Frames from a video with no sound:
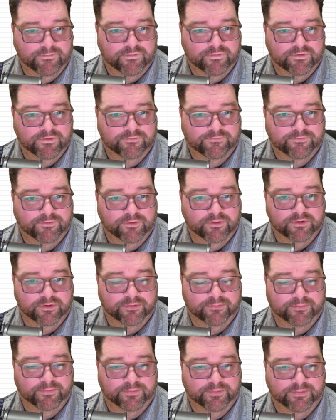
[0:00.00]

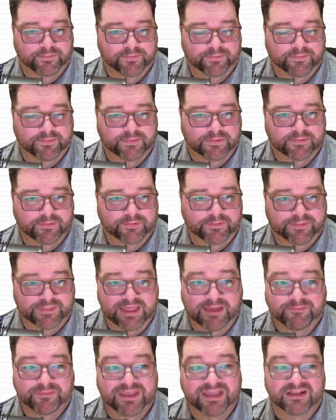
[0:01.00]
for
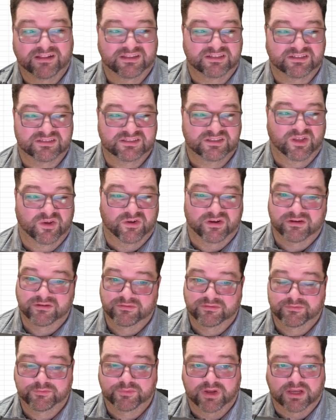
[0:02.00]
that being a little slower
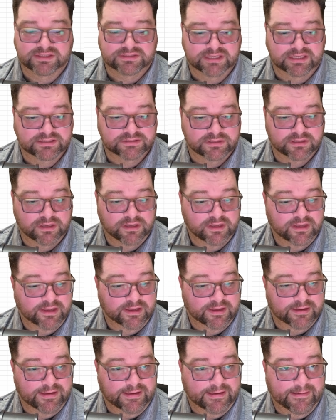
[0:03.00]
process.
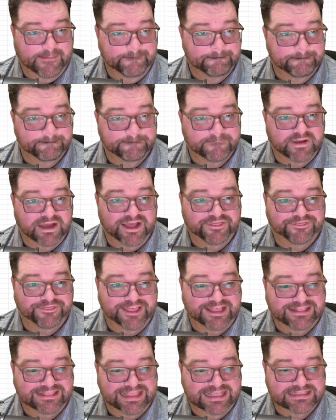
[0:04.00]
I
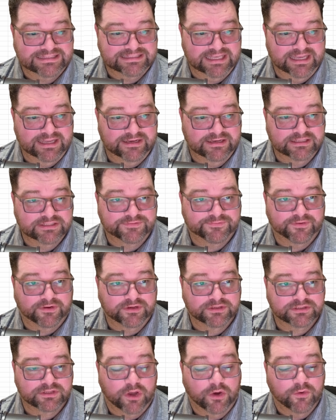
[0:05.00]
think that's it as far
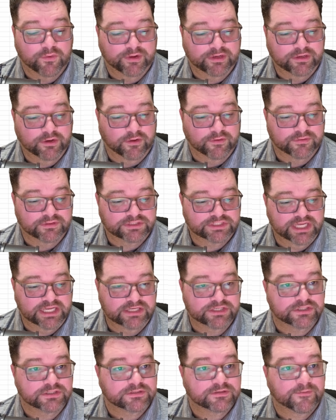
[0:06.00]
as the
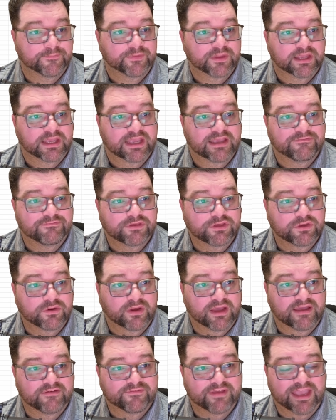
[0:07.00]
changes. If you
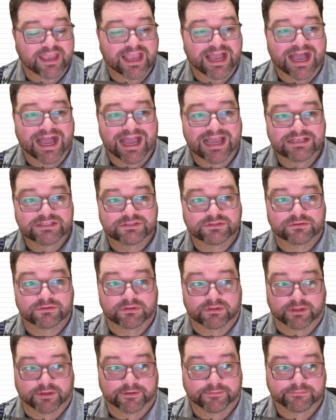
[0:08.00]
have a high
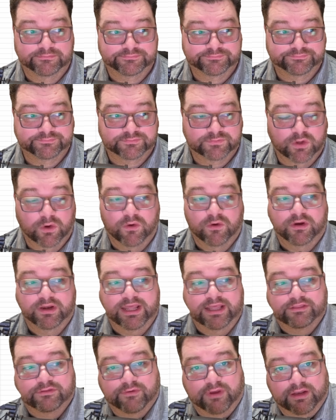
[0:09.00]
schooler or an
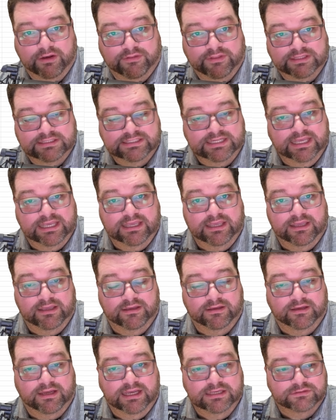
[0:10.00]
8th grader that's
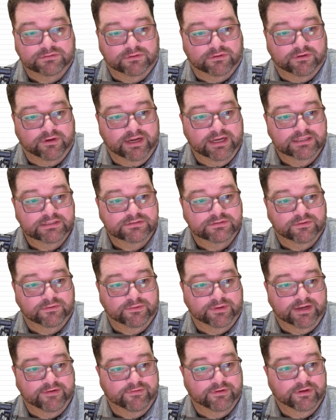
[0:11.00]
taking high school credits or
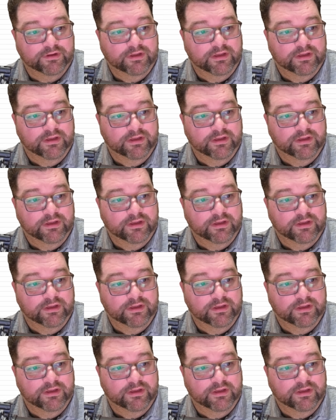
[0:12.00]
whatever,